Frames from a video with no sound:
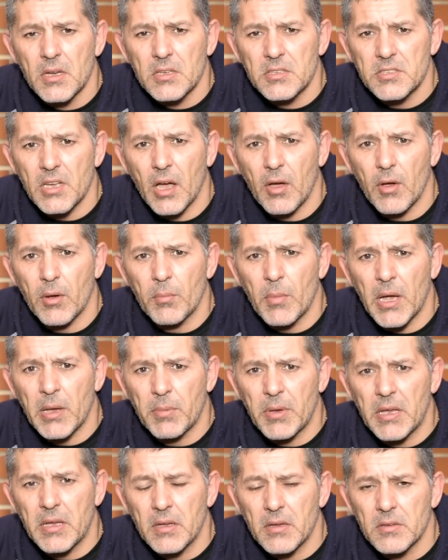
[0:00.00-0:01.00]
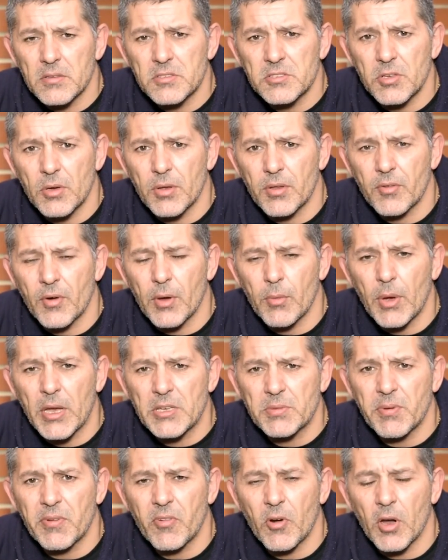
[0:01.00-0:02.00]
so it may be 2 or 3 weeks
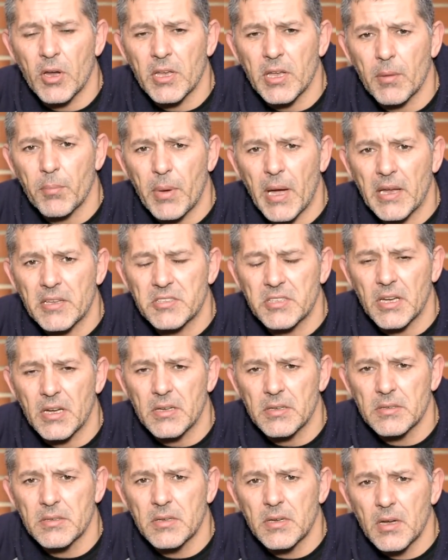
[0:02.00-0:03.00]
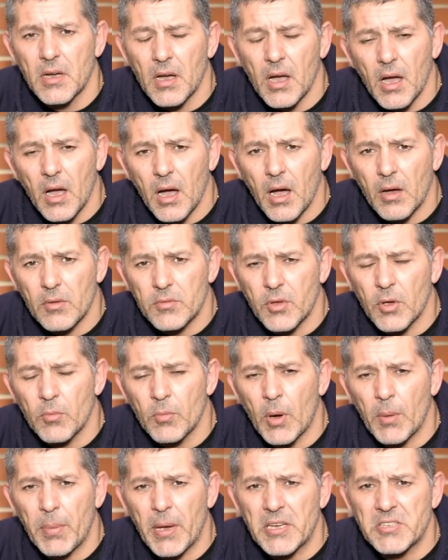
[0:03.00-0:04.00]
before I can get back to you. I'll do
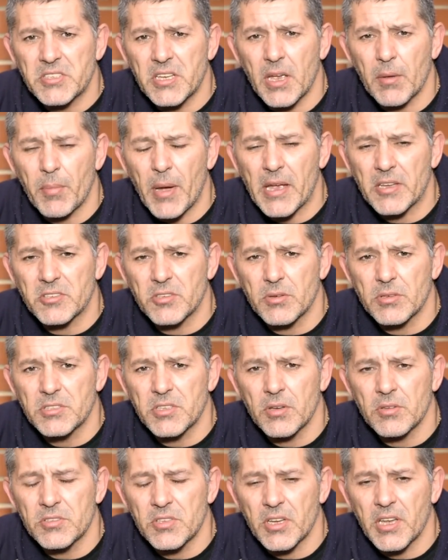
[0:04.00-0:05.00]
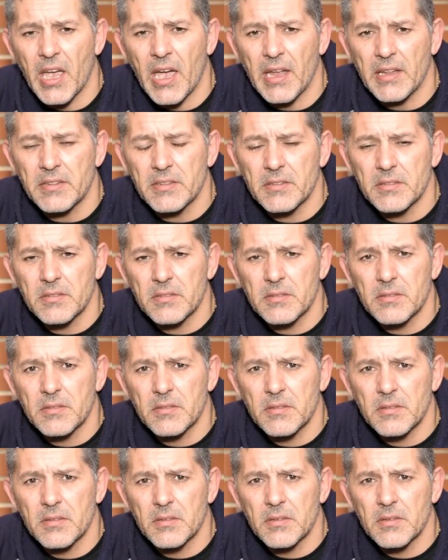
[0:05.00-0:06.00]
my best to get back to you as soon as I can.
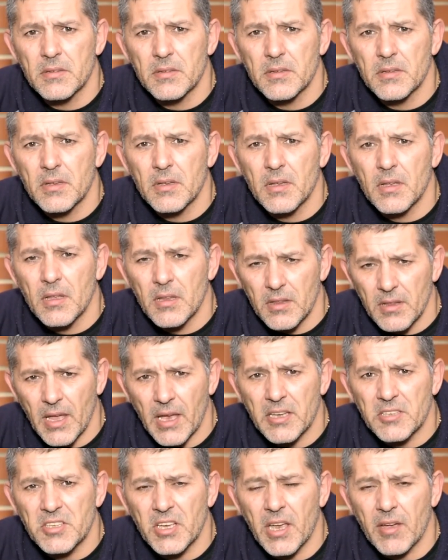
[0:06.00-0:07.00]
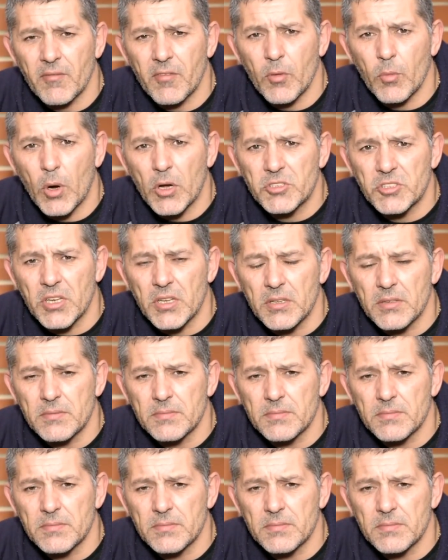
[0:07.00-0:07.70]
Thanks again for watching.